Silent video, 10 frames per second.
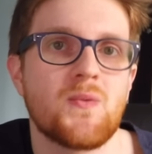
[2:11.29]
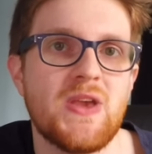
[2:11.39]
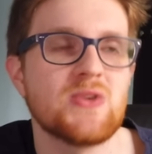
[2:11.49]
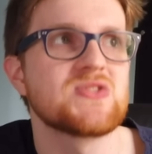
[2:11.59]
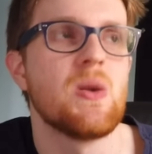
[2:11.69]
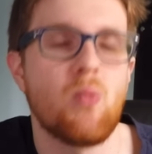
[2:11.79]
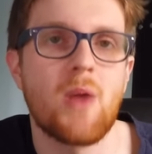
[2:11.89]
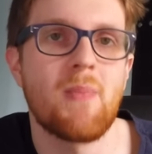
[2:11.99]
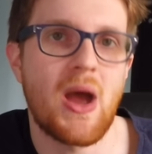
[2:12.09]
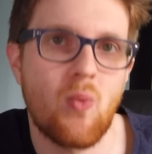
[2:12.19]
reveals them
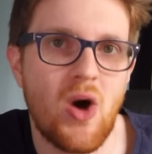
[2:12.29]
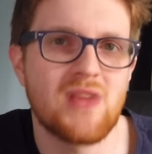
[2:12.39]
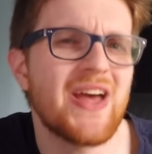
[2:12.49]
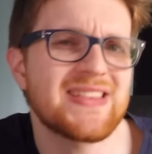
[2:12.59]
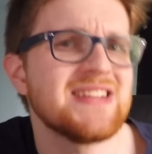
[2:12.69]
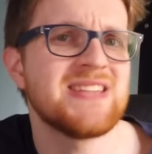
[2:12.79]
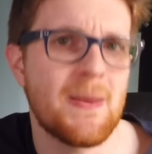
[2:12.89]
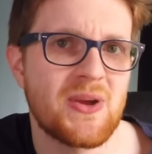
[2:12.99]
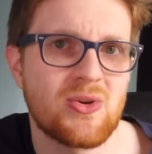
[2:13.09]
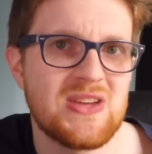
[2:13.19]
one by one like they
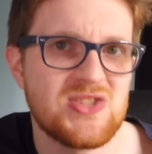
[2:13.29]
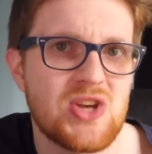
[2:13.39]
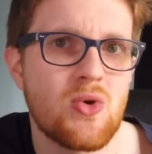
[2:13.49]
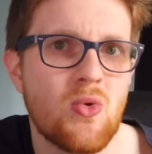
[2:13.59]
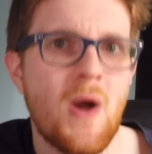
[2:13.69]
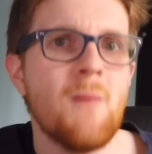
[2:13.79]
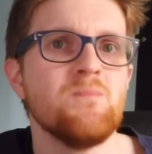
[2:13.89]
typically do,